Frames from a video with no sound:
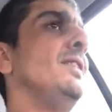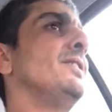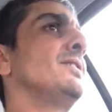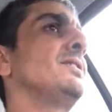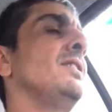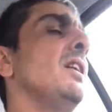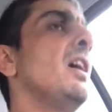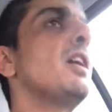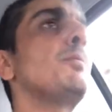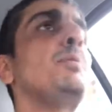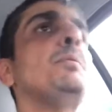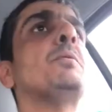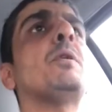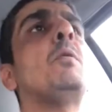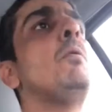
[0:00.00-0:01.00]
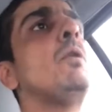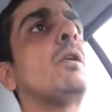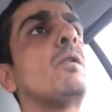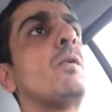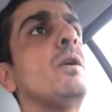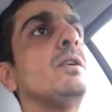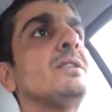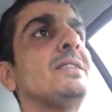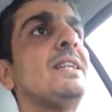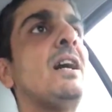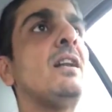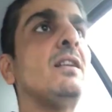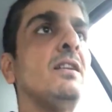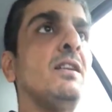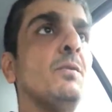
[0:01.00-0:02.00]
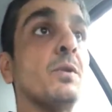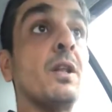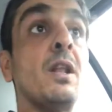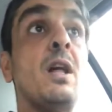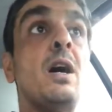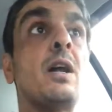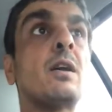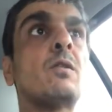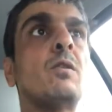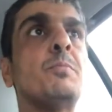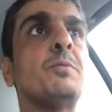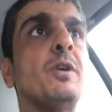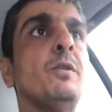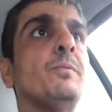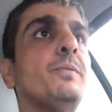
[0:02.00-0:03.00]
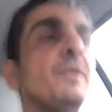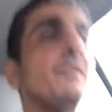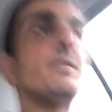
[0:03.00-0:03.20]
There's a lot of people that walk around silently with a lot of crypto.